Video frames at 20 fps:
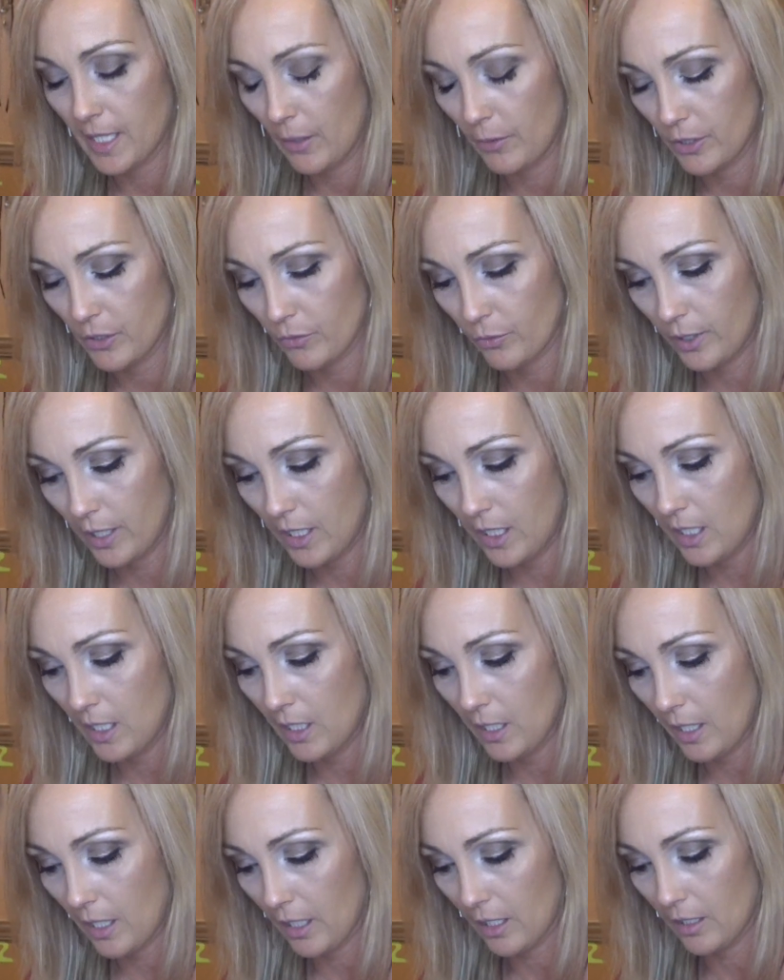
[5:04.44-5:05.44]
I was reading,
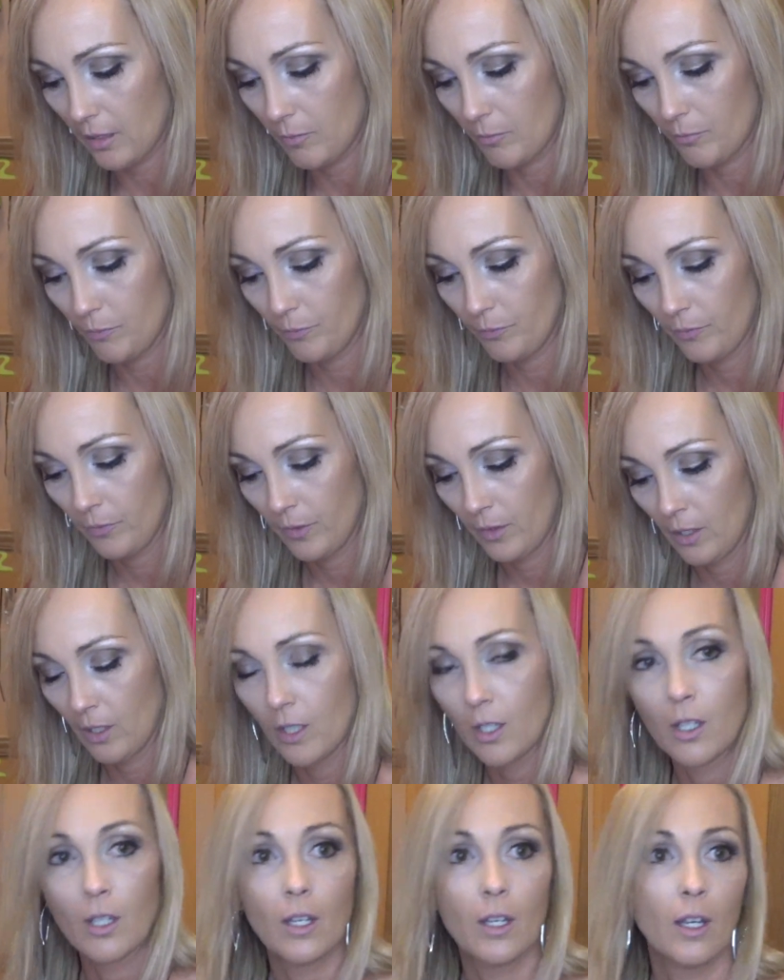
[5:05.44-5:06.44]
um,
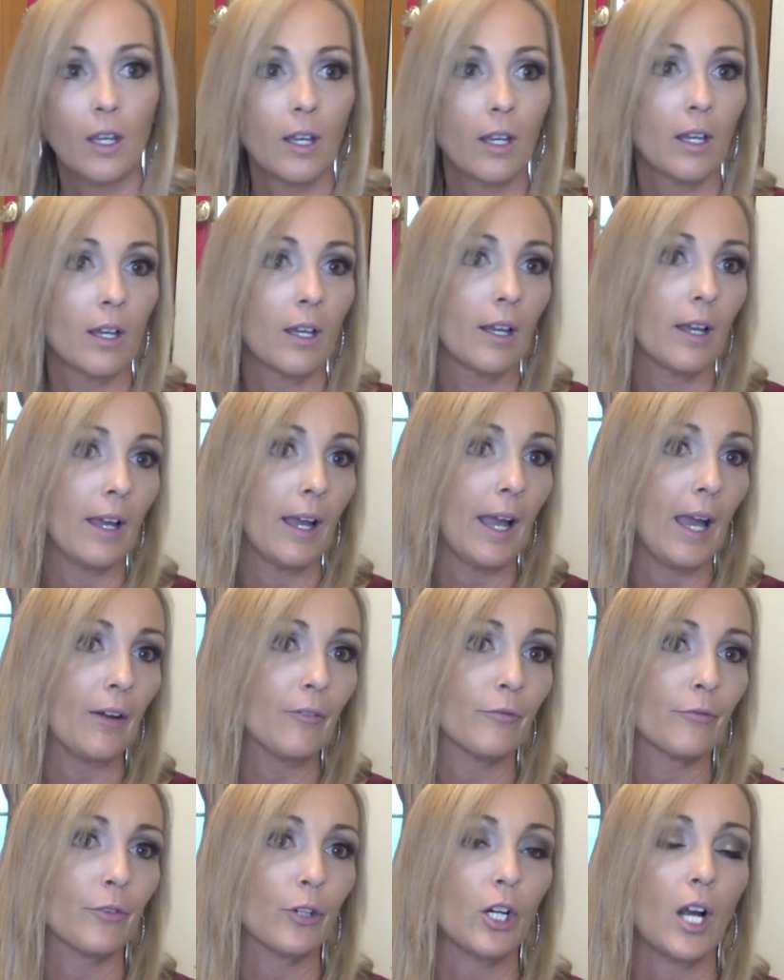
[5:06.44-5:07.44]
I
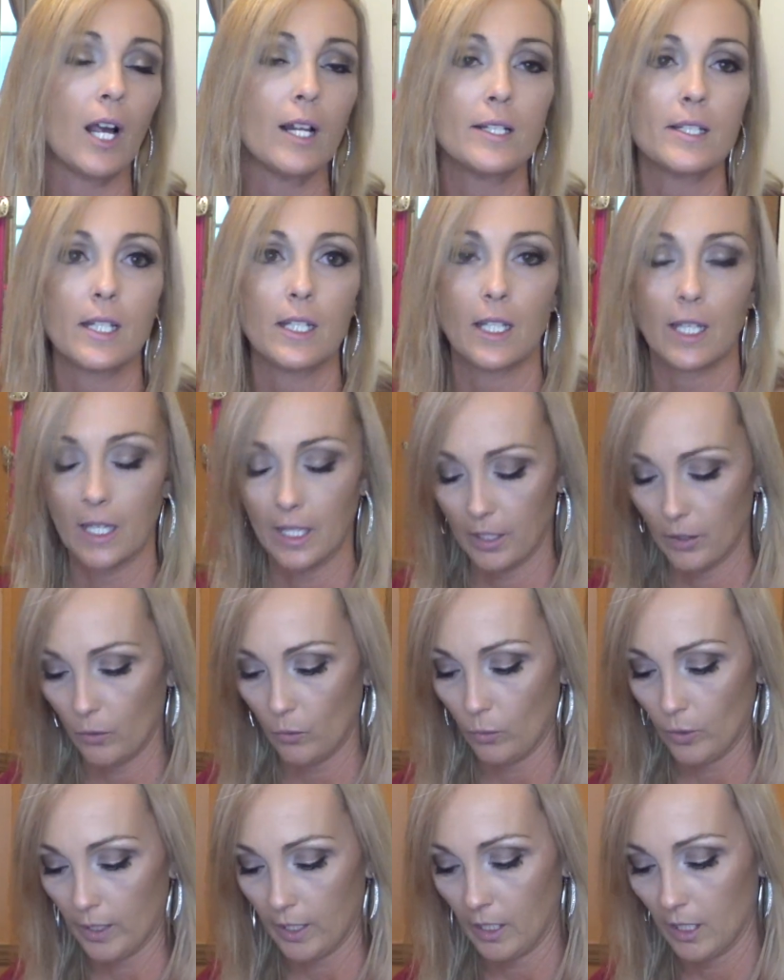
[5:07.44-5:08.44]
forgot to get
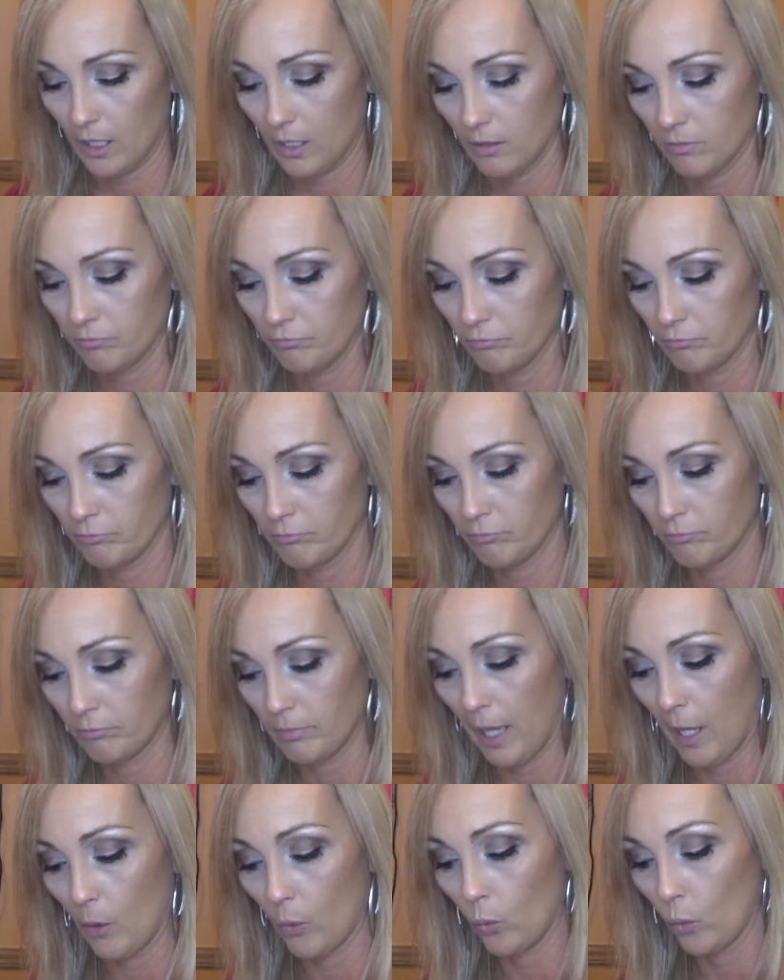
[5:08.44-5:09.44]
what
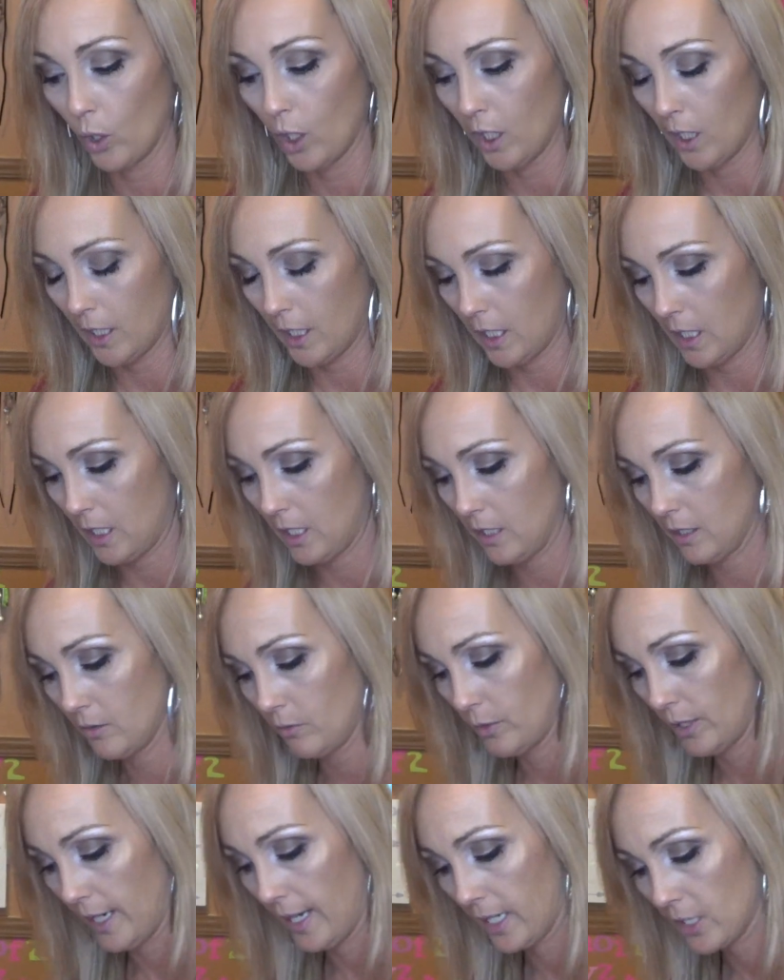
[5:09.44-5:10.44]
I wanted,
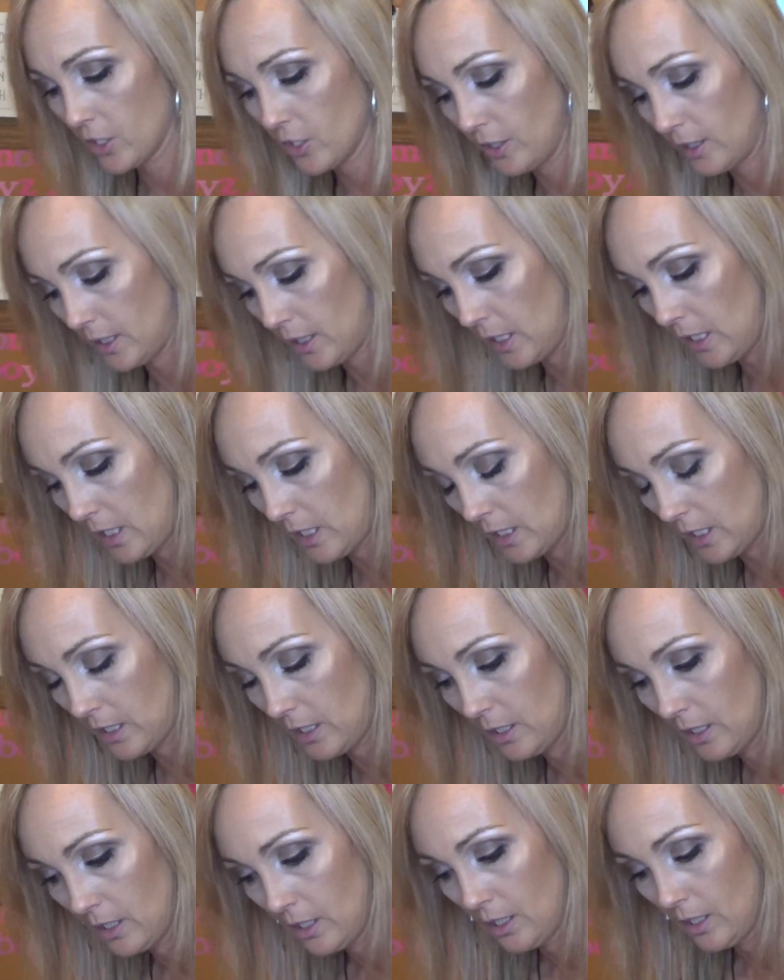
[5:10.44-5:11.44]
what I actually needed.
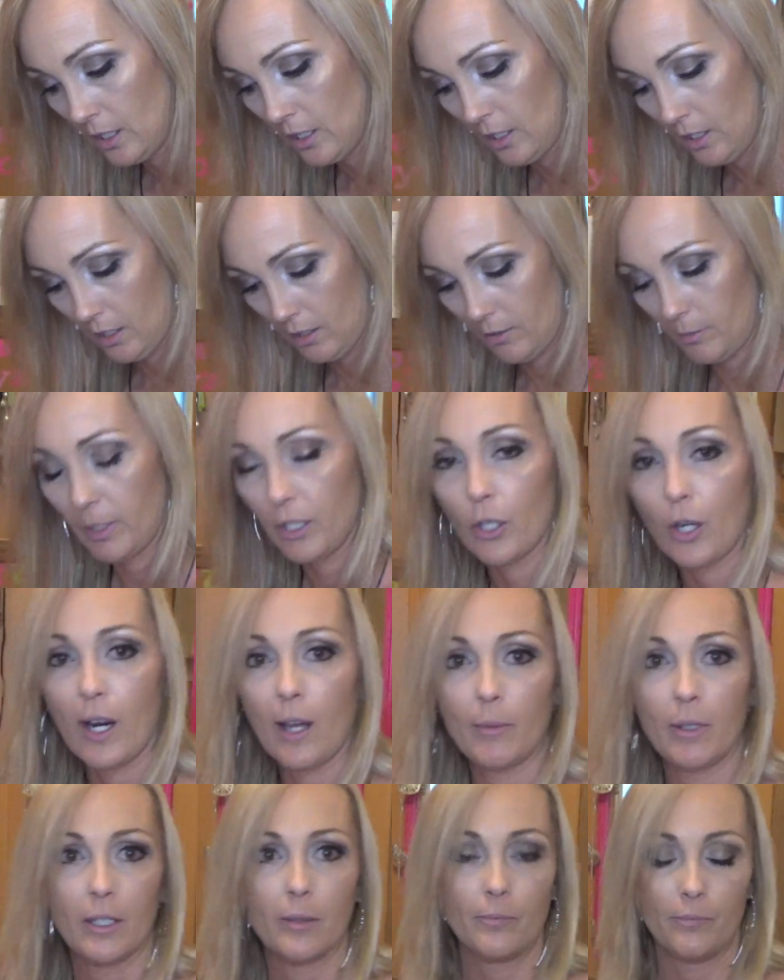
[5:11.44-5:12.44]
Let me
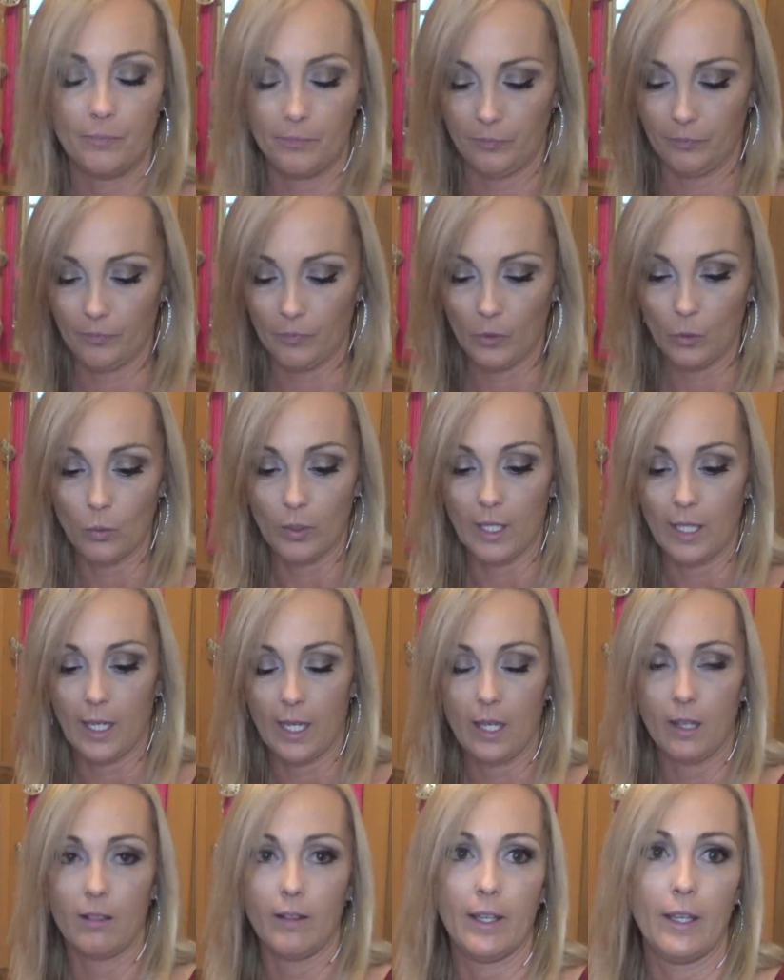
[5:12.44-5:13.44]
grab it, what I
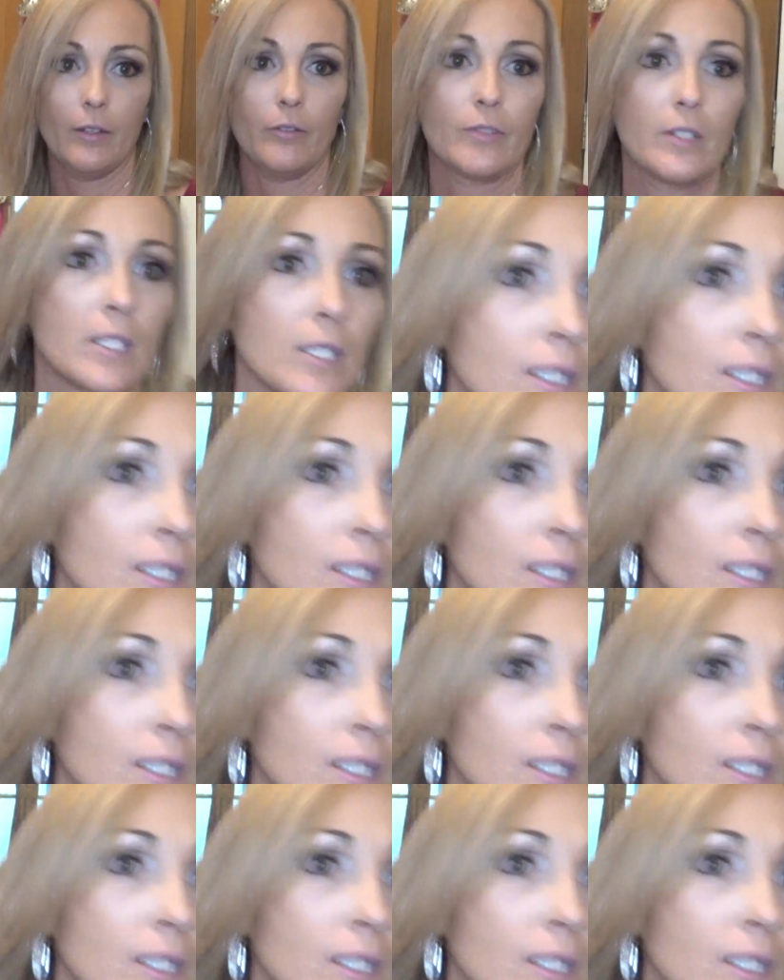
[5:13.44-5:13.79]
got left.